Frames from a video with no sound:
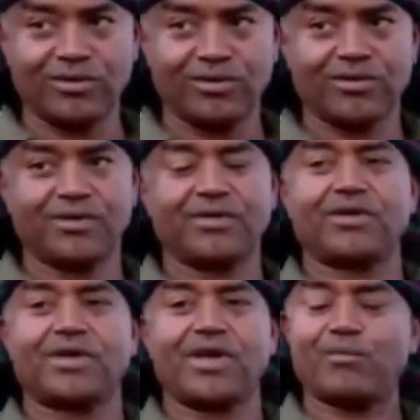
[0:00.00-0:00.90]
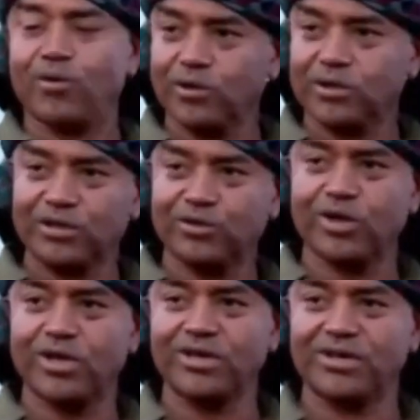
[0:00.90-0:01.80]
Let an
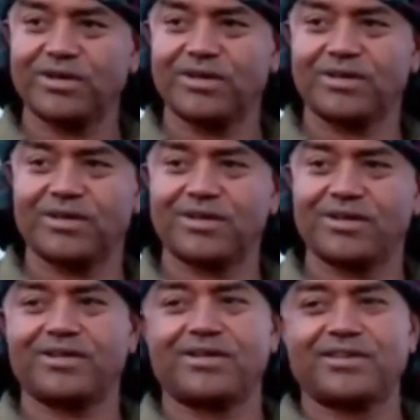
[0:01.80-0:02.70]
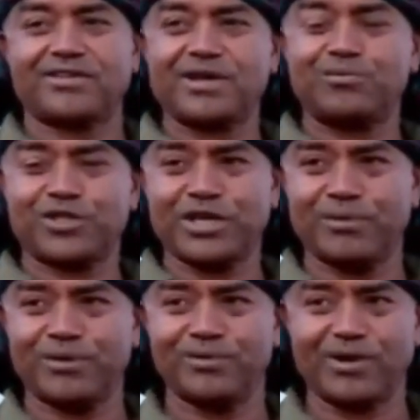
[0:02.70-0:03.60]
independent inquiry
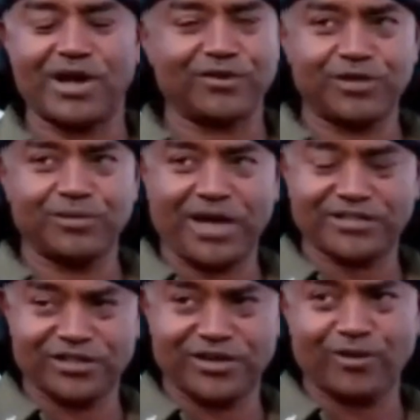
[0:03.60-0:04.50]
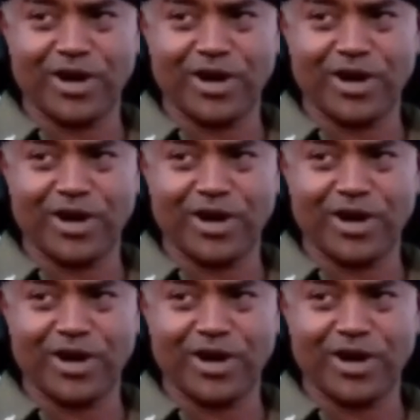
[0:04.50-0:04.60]
go into the process,